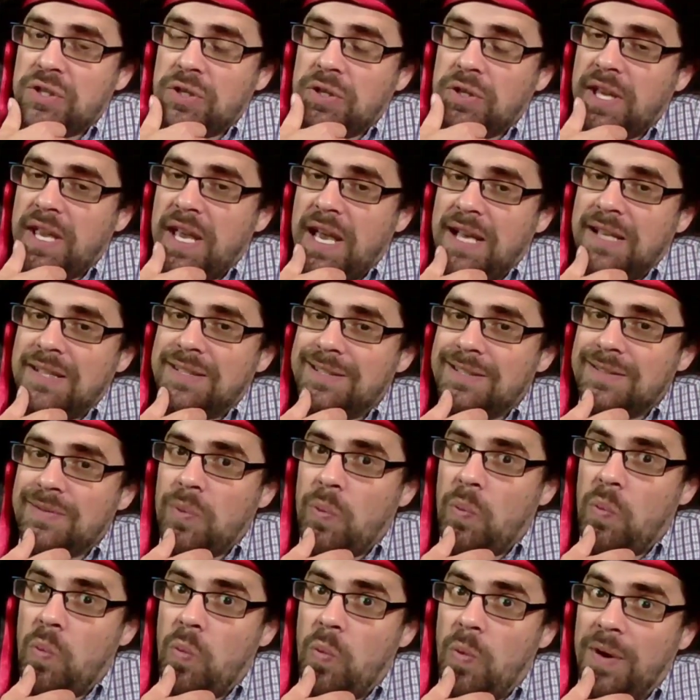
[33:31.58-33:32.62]
guest
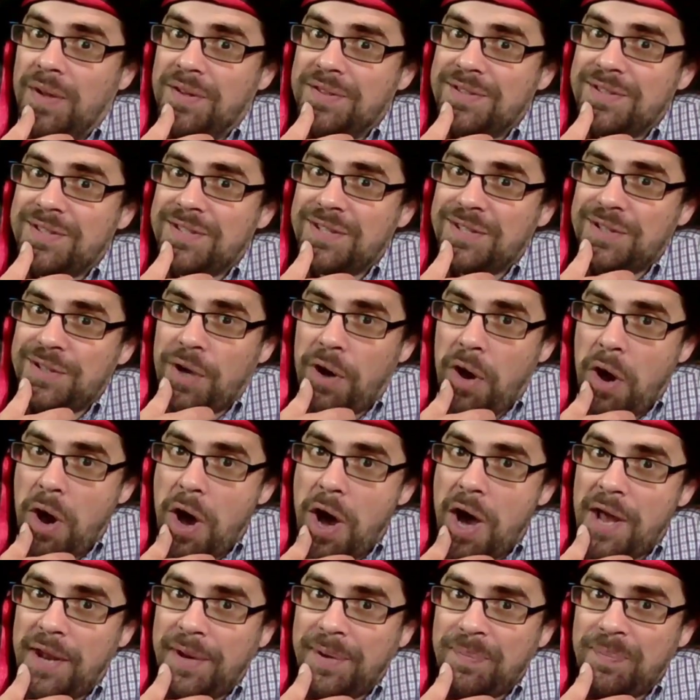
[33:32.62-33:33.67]
once
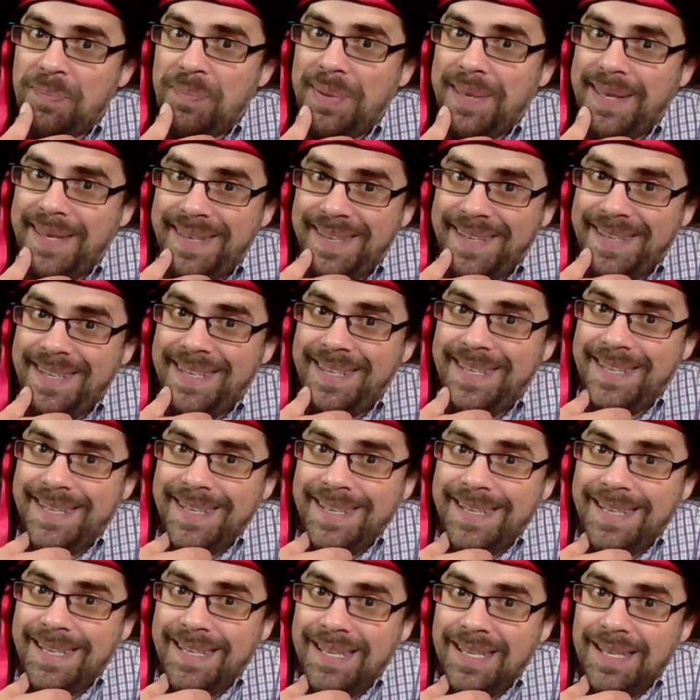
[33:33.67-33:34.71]
taught
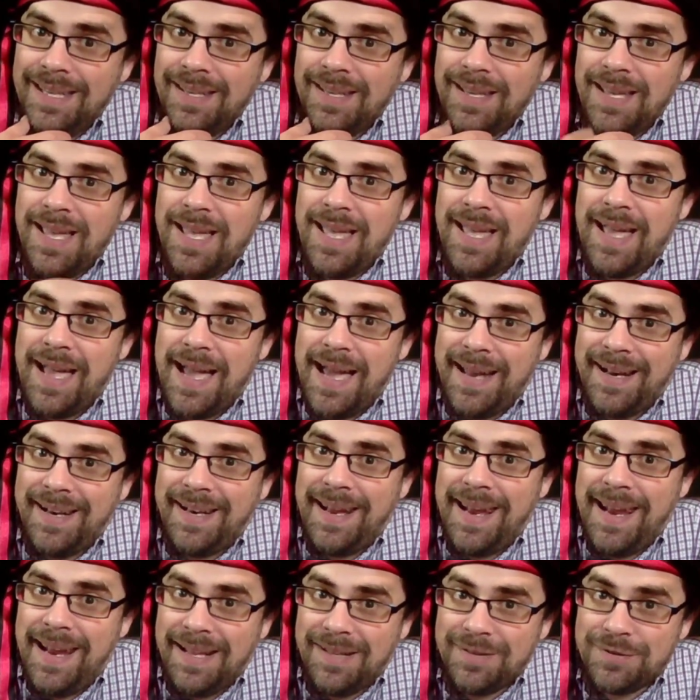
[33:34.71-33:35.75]
PE at
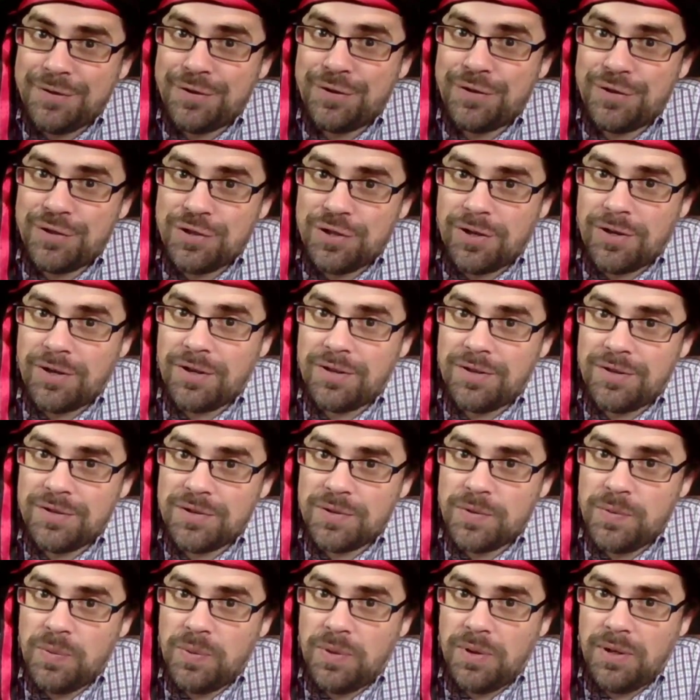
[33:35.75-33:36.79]
Answer Charter
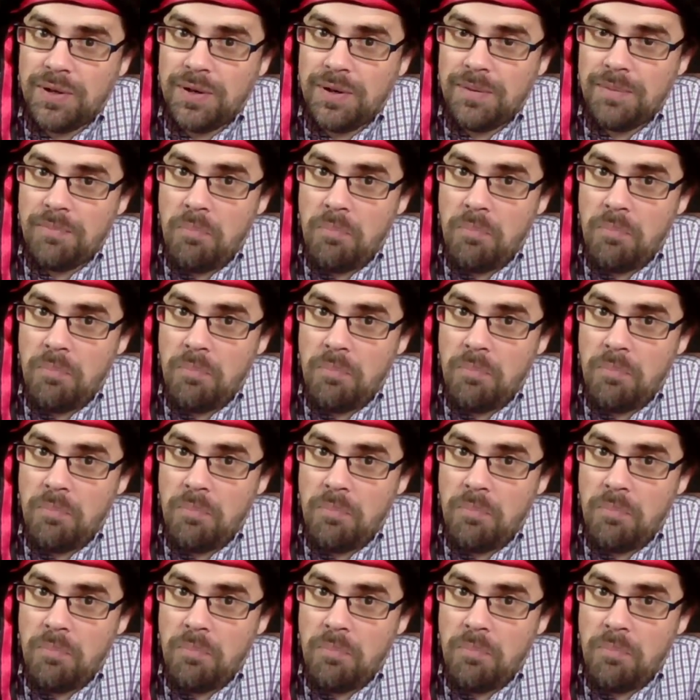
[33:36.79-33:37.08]
School.